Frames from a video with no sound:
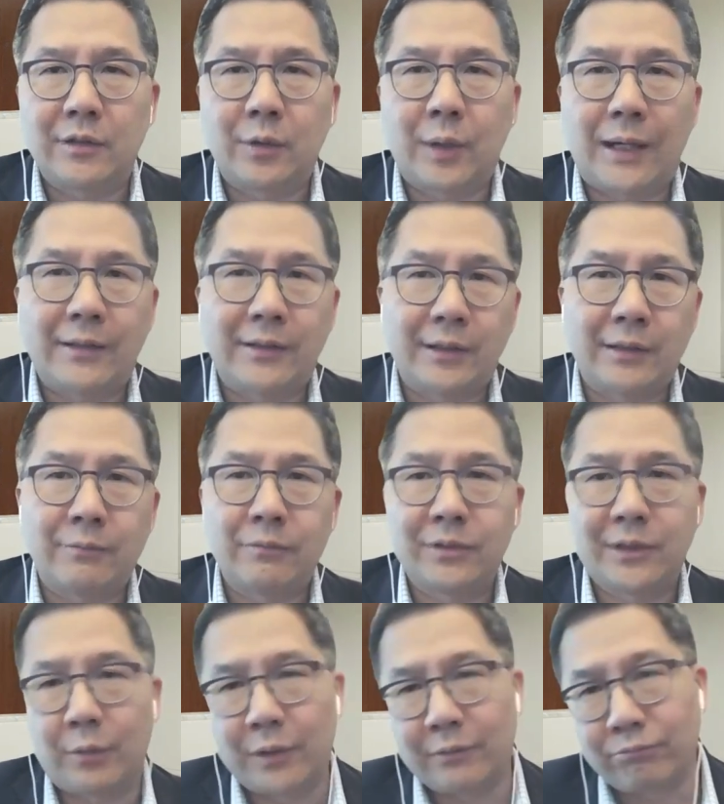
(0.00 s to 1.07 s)
as
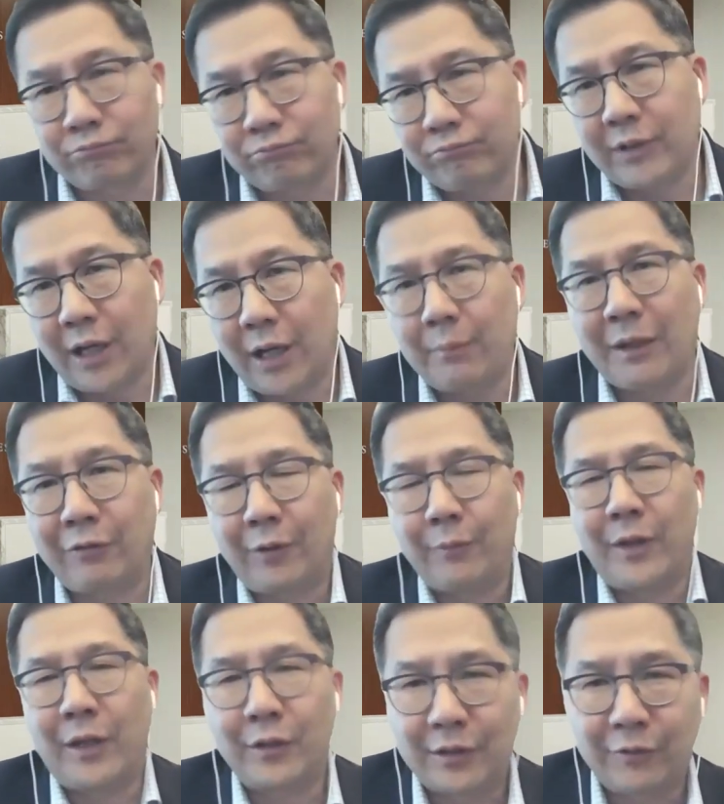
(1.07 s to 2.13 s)
someone coming
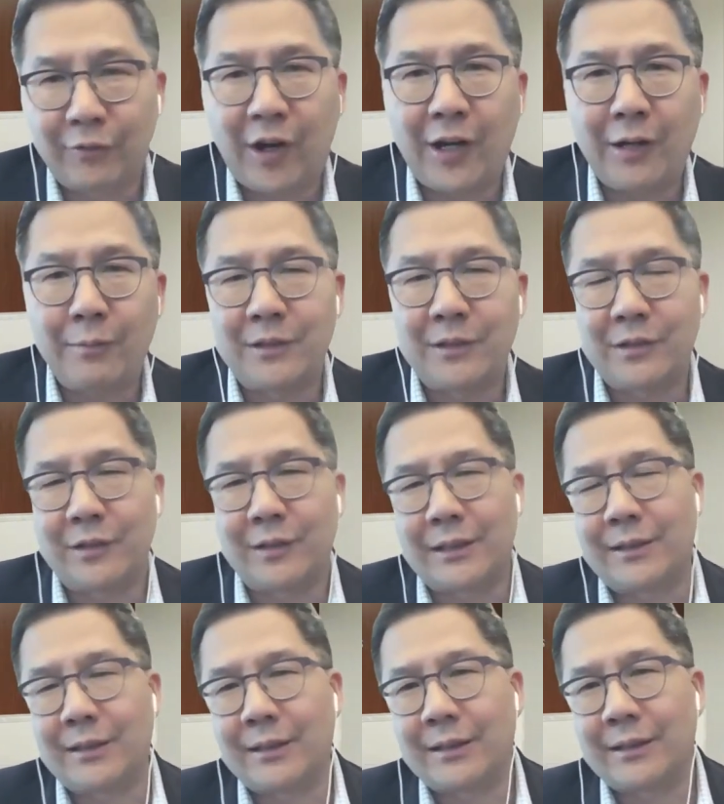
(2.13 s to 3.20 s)
from those environments, you
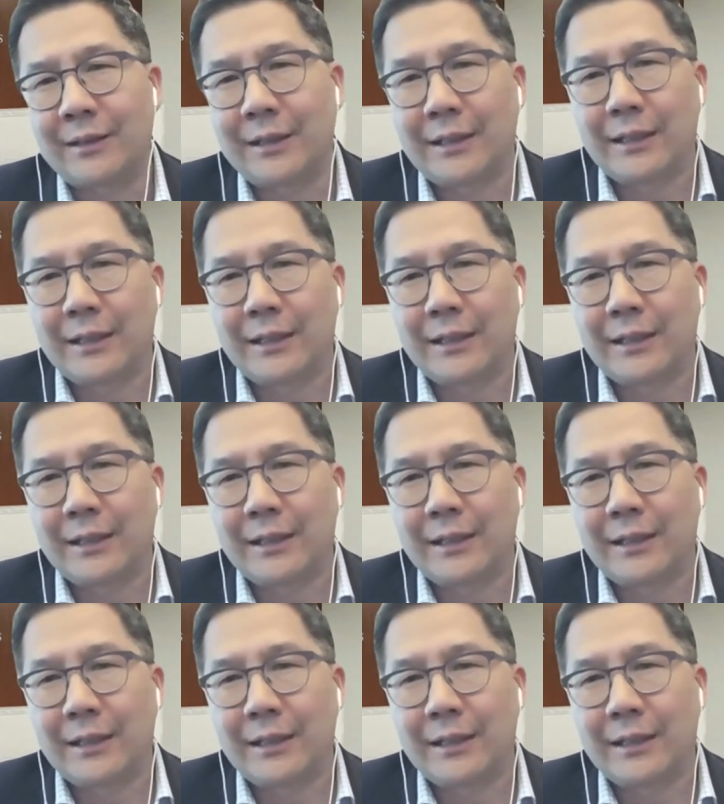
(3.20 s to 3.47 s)
need to